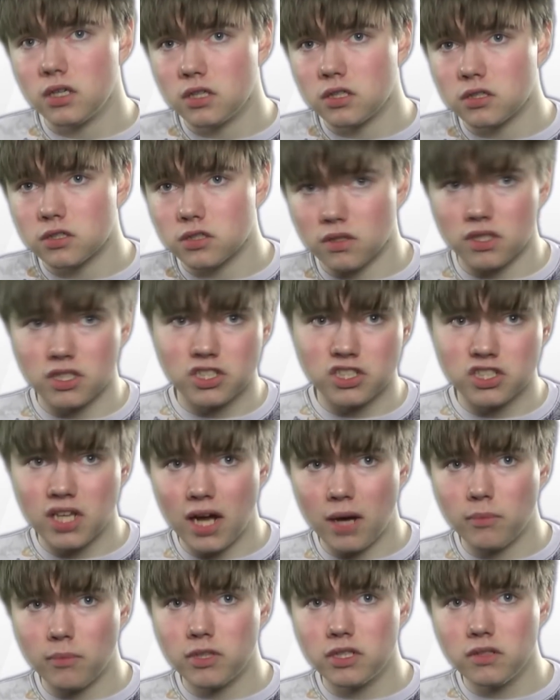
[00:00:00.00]
So this is
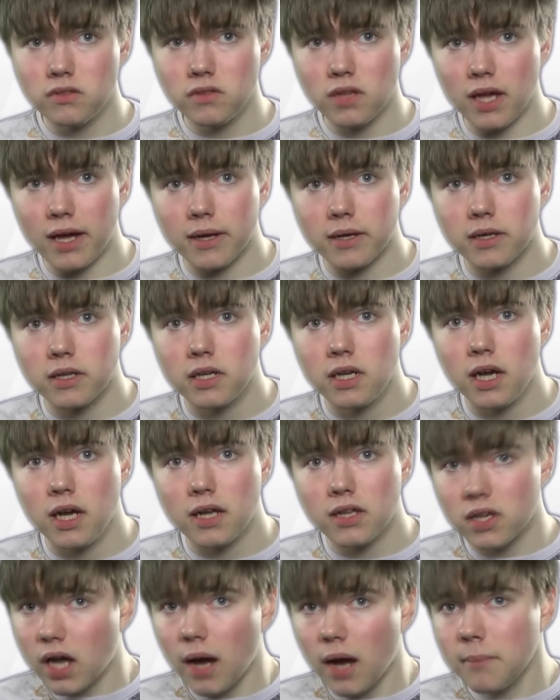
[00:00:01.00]
how we do that. And
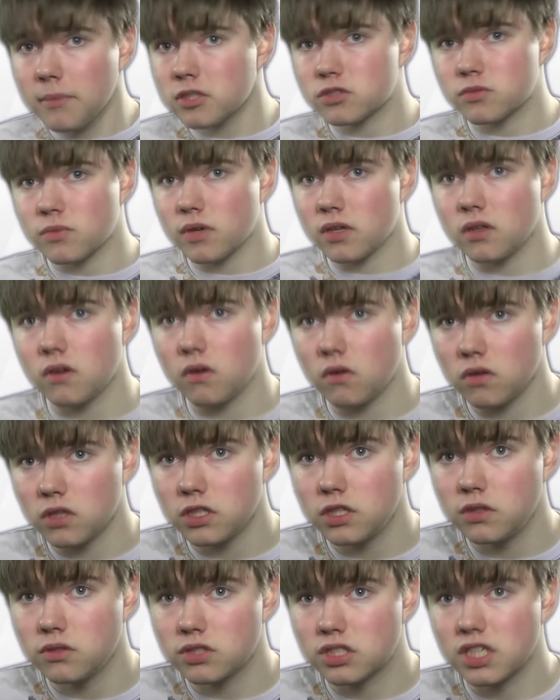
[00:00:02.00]
the comma is really only
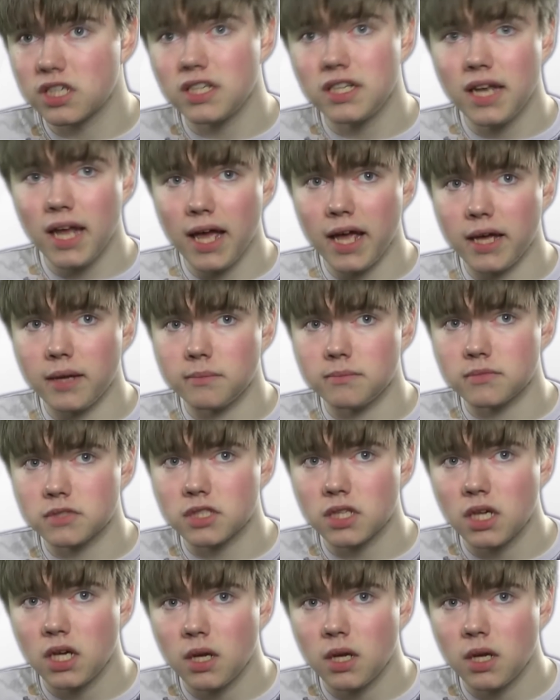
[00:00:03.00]
used in names.